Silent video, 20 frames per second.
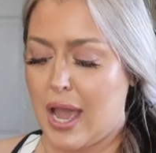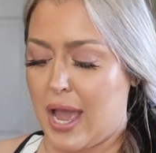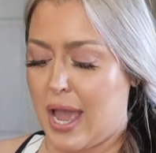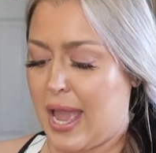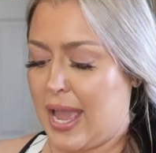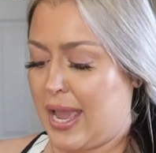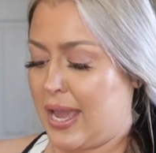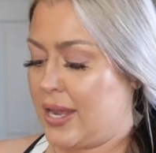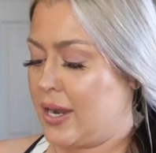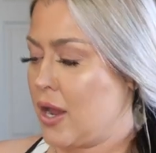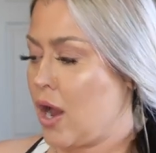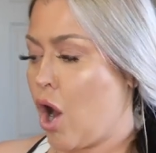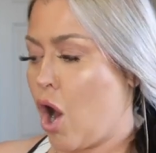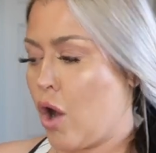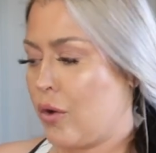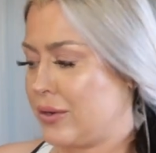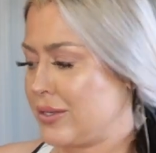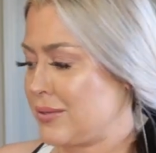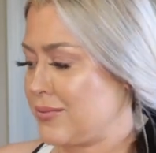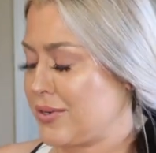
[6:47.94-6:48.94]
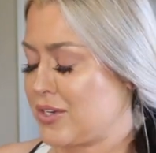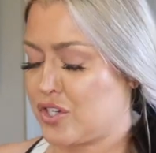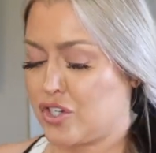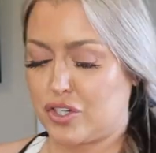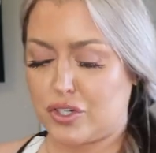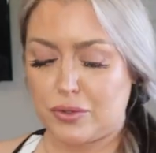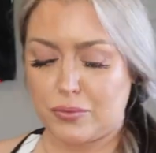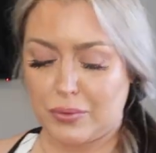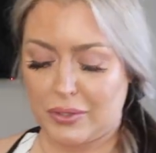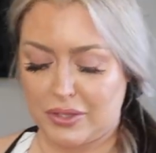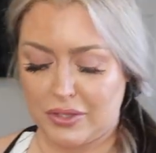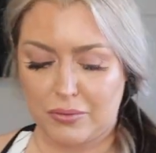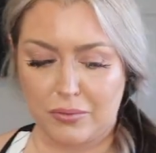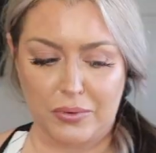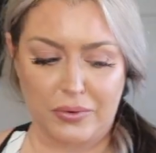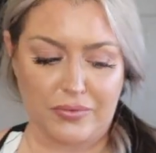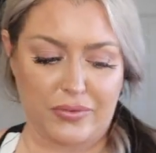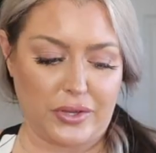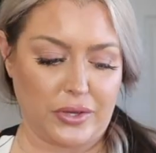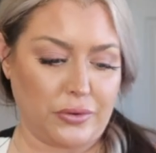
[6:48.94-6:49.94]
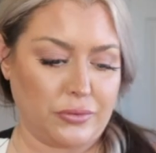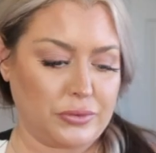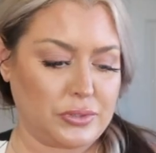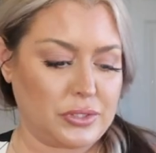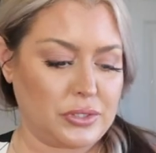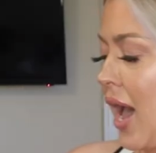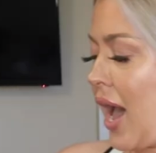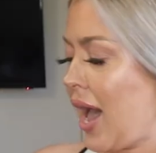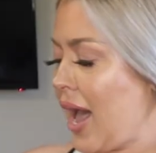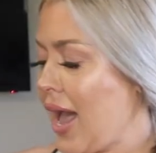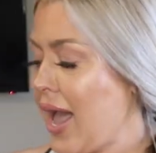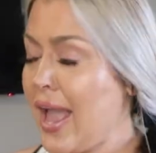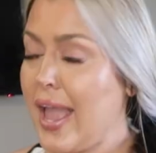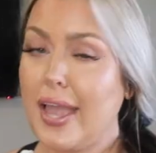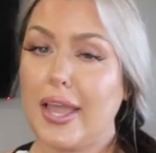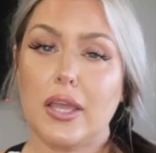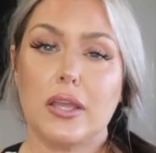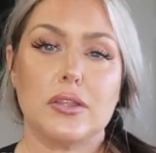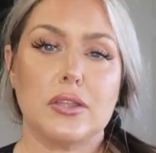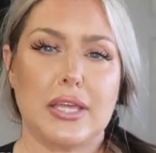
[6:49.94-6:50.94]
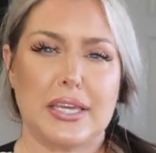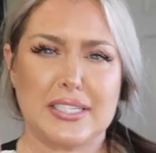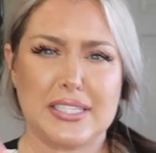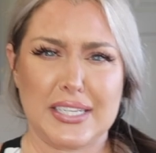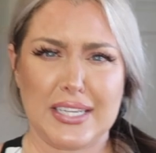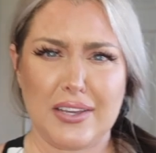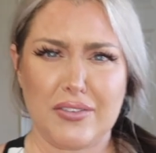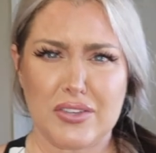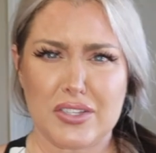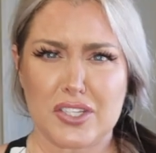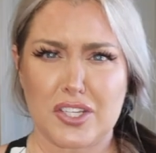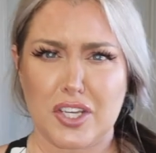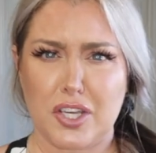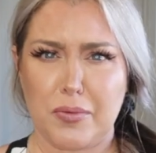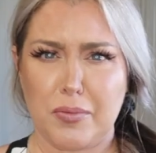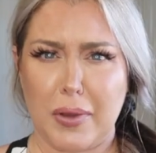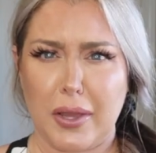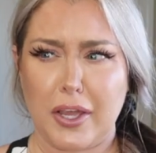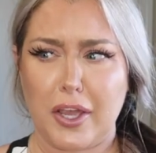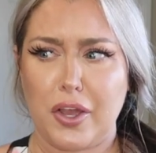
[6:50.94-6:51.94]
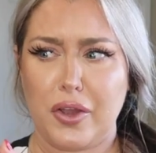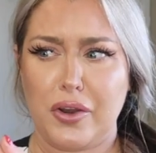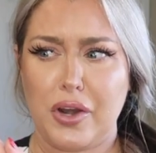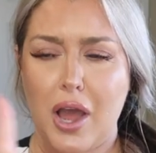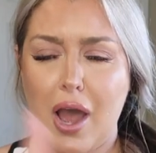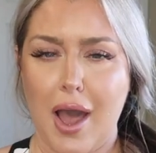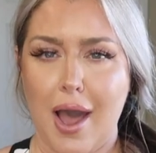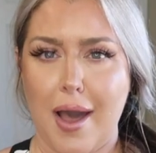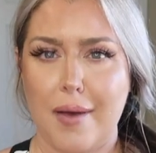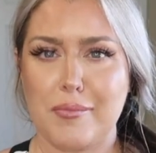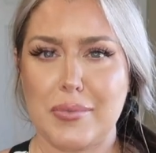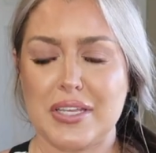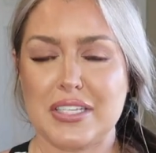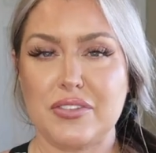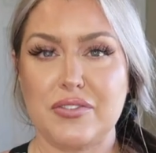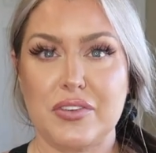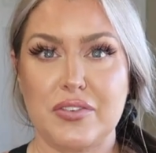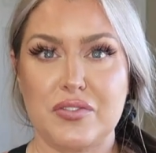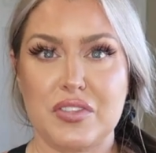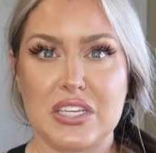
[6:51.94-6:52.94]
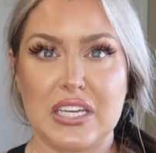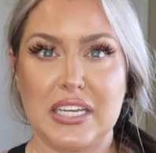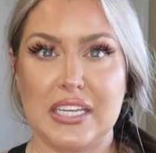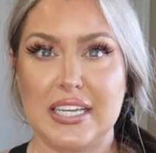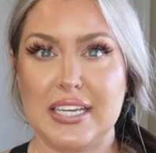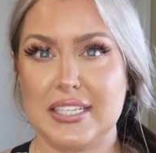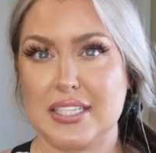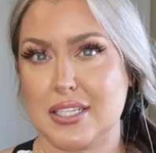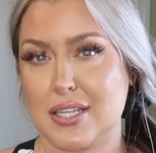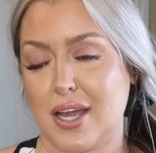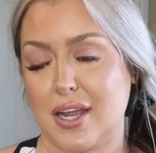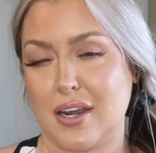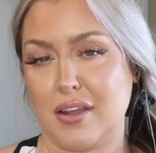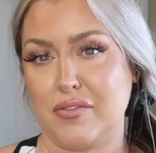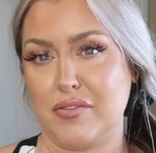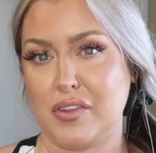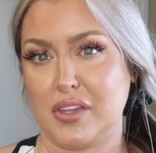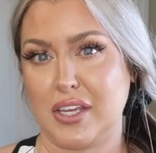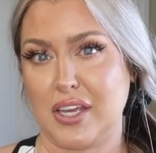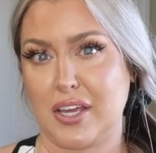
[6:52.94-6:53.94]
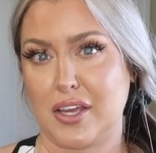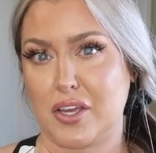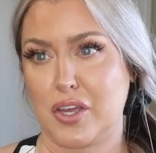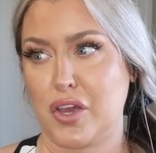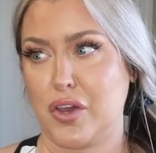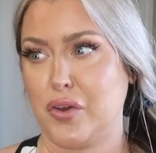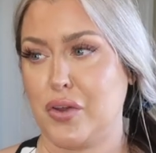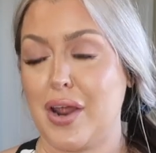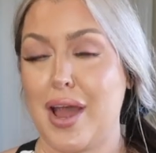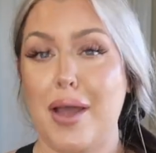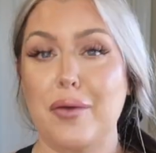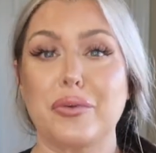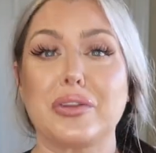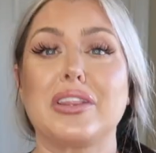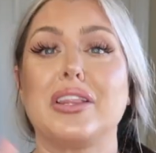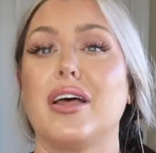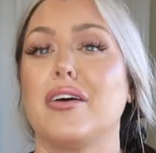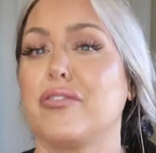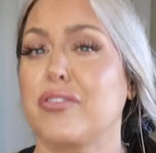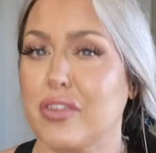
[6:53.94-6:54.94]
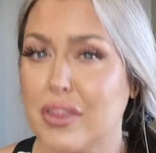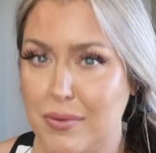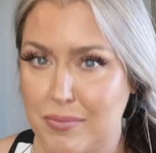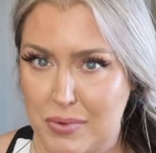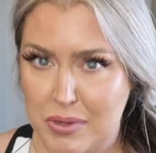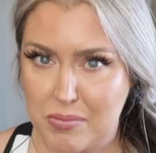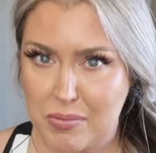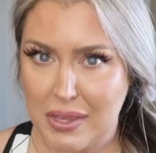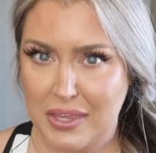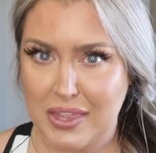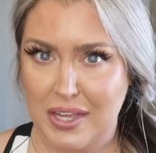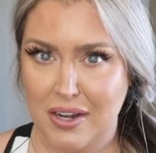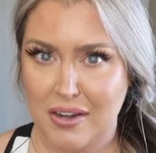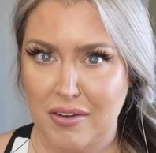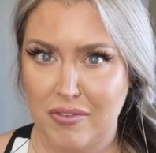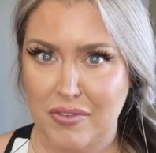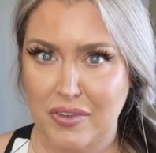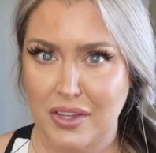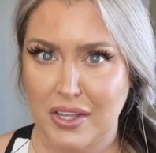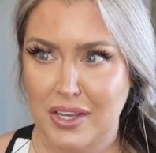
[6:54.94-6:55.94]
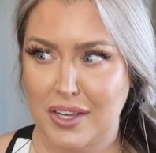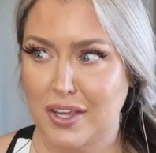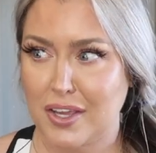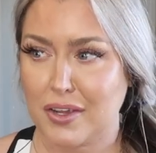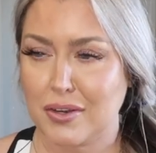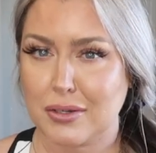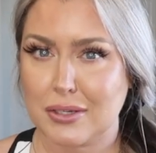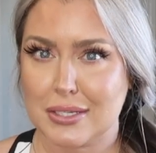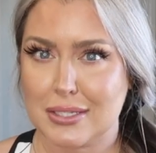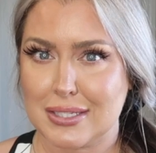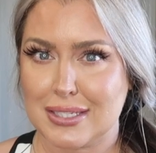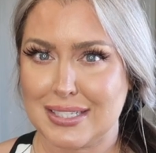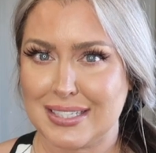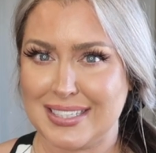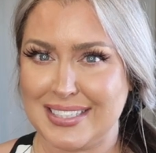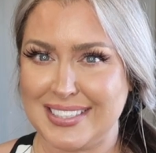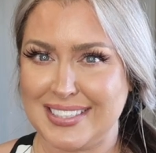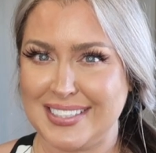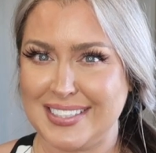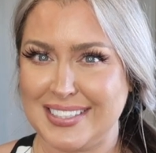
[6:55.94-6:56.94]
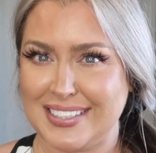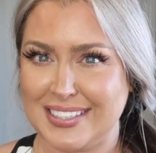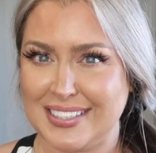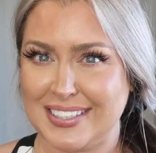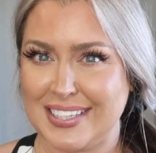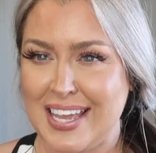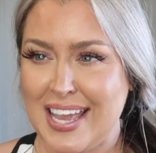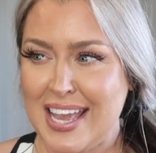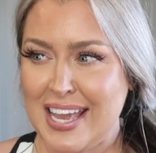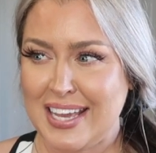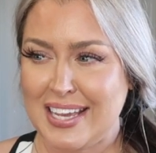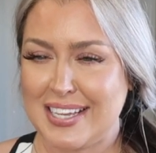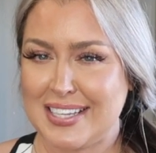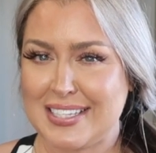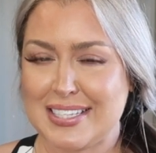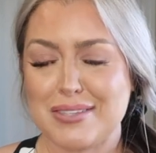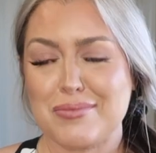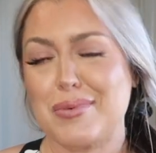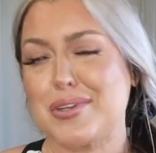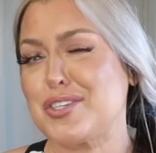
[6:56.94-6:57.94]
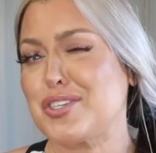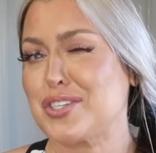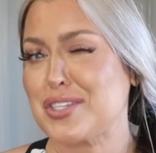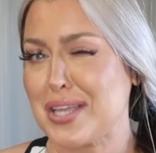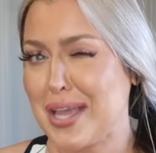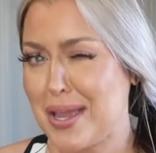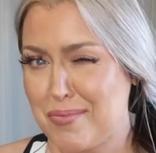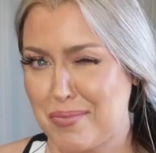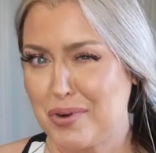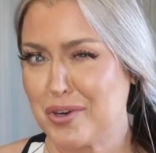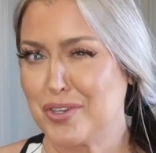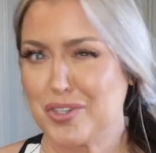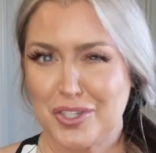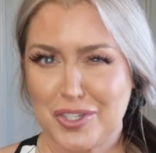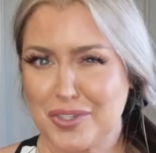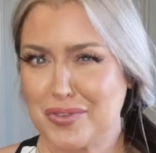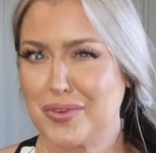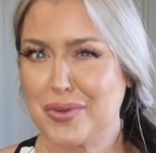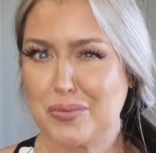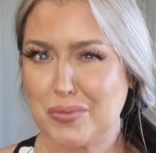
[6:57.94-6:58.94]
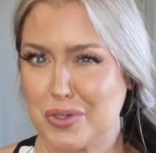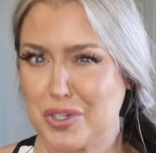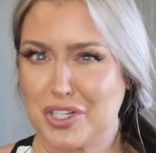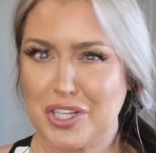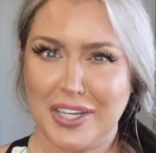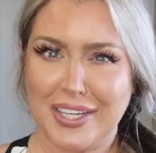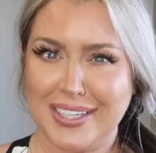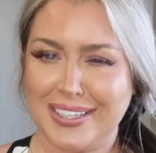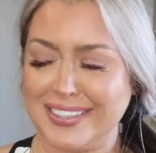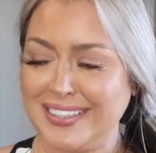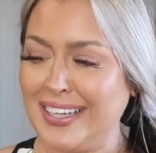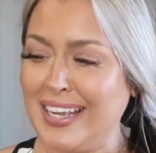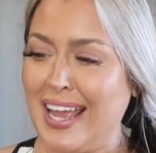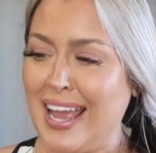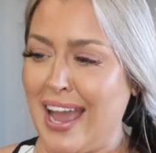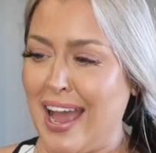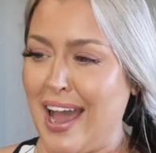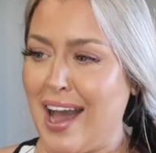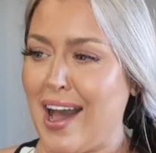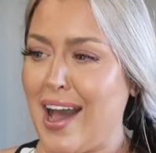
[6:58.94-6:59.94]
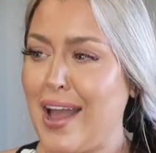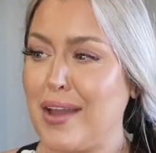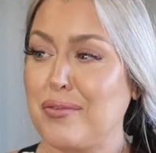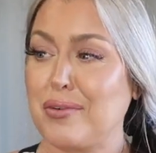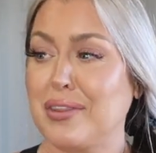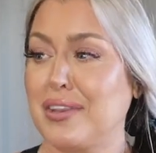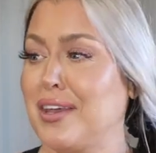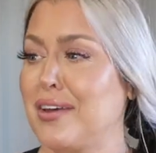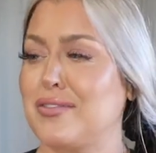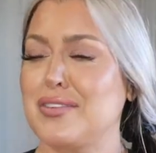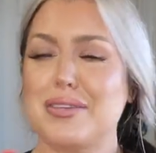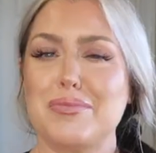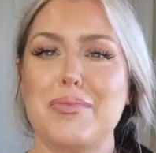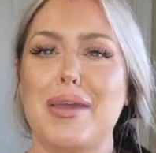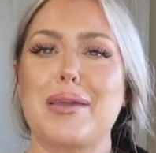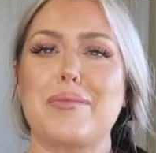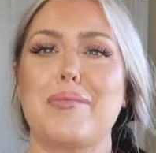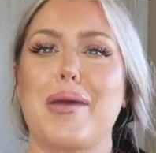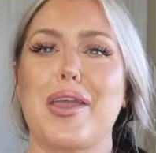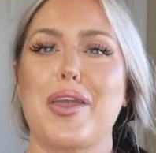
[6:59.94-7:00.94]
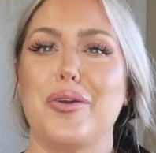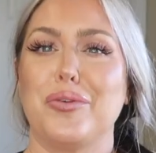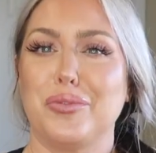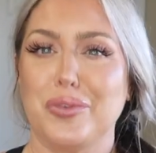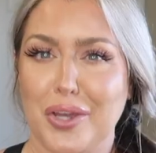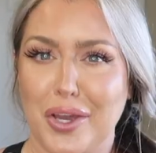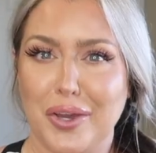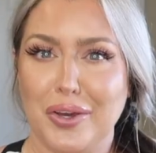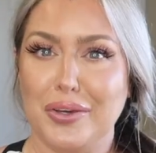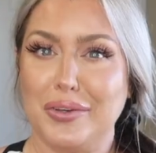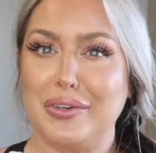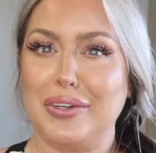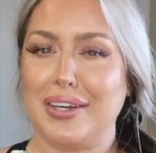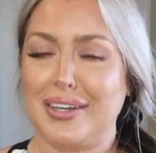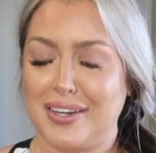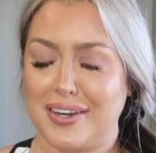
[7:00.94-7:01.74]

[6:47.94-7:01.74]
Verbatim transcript: and always make sure to read the reviews. I they did give us a coupon code, hot mess fifteen. It's not an affiliate code. I would love for them to make that an affiliate code because as much as I purchase from Shein, I would love to make my own code